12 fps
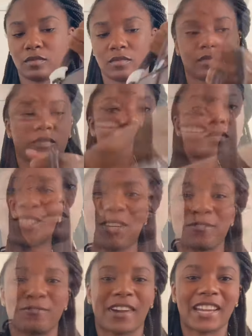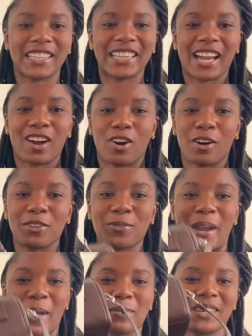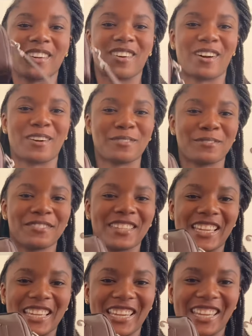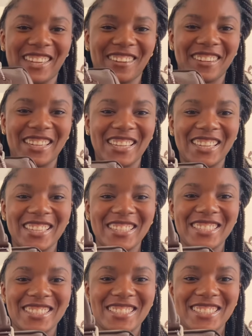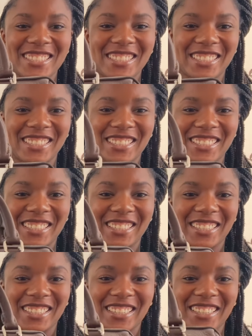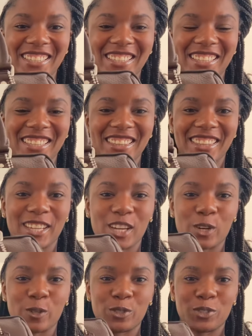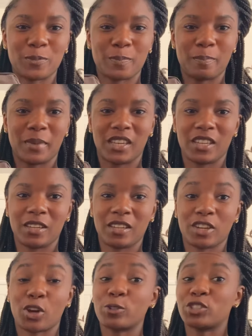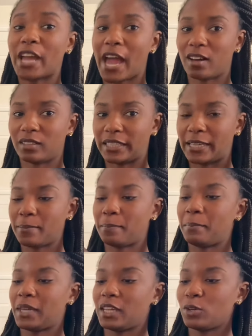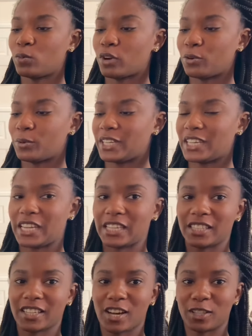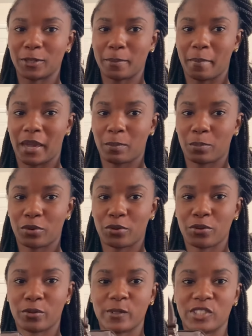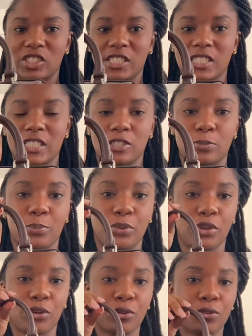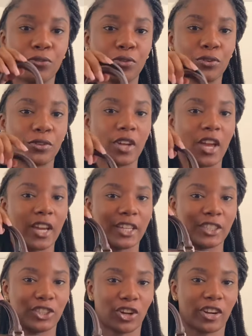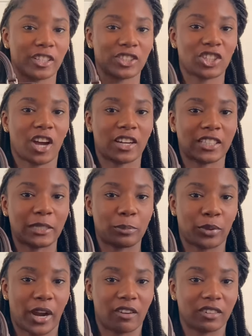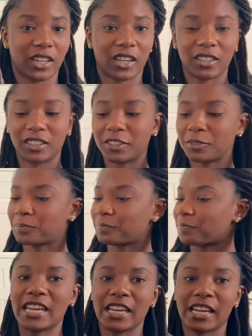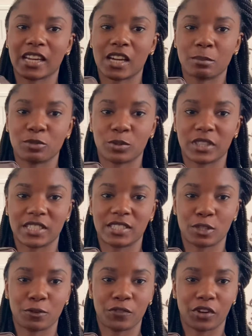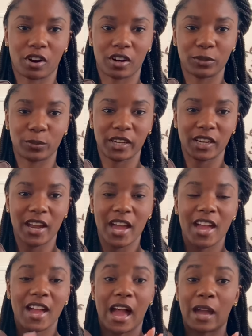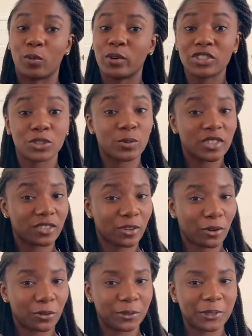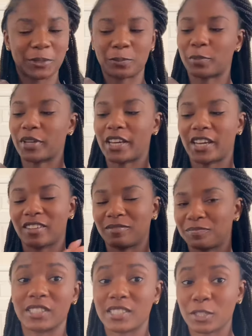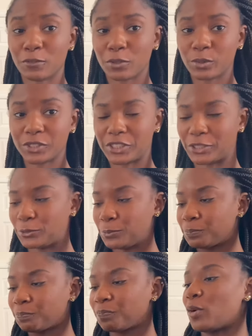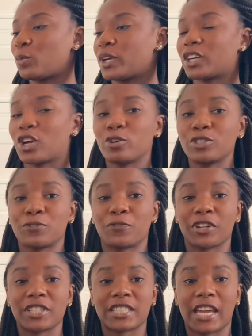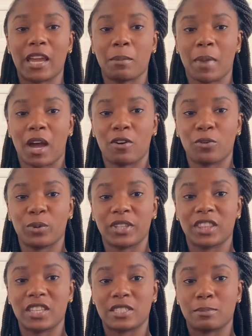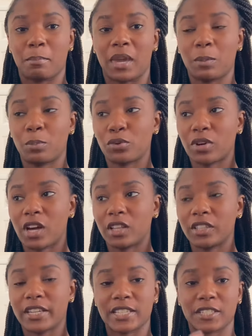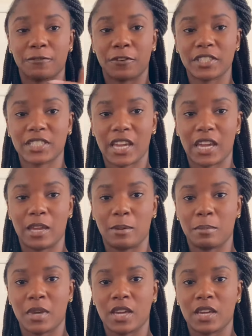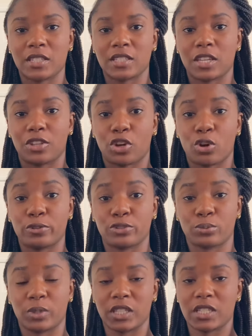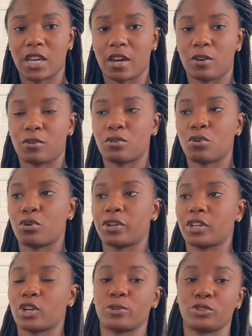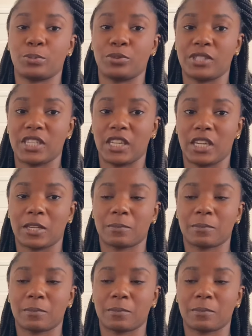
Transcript: Okay, so I finally got all the wrapping off, and here it is. The Coach outlet Mini Rowan in the color Maple, which is this beautiful dark chocolate brown color, and it comes with the silver hardware. I wish it was gold, but silver will do. When Coach first came out with this maple color, because it first came to the Coach retail or the Coach boutique